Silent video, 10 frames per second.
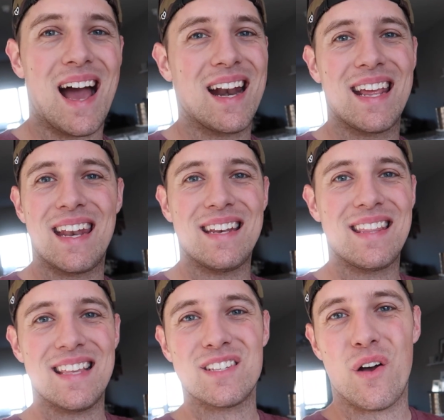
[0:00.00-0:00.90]
I'm gonna get into
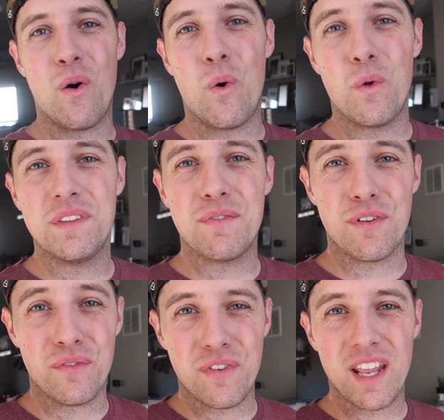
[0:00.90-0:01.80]
this a whole
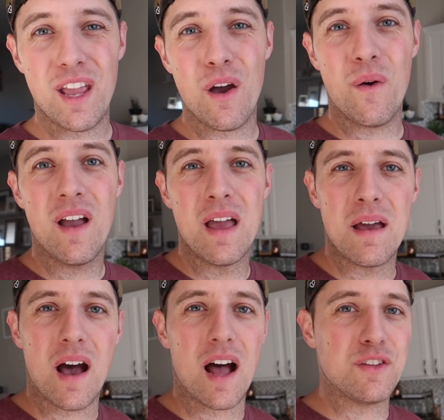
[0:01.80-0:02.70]
different video,
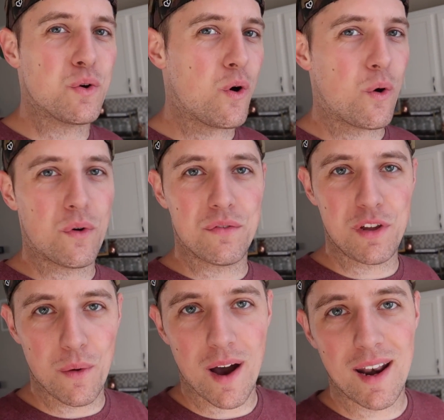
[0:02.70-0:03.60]
do a whole
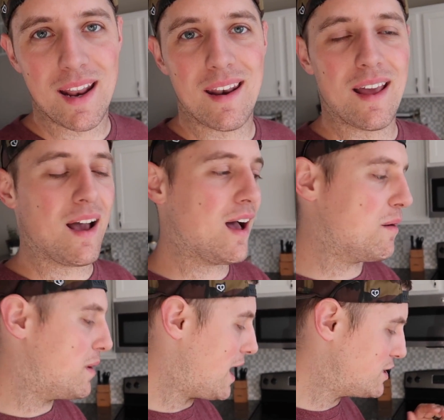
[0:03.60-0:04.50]
review on it.
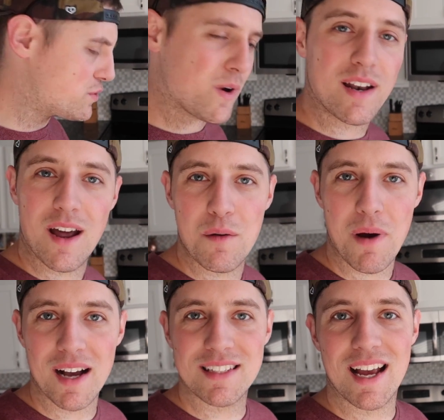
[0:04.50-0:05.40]
But I just wanted to
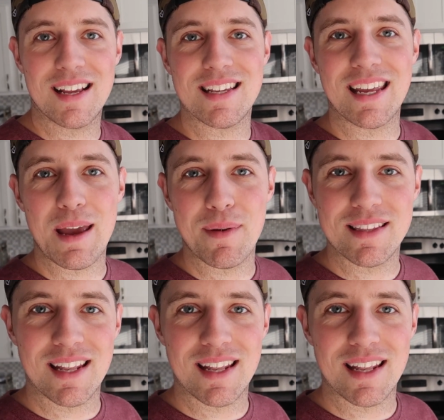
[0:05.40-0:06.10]
unbox that because it came in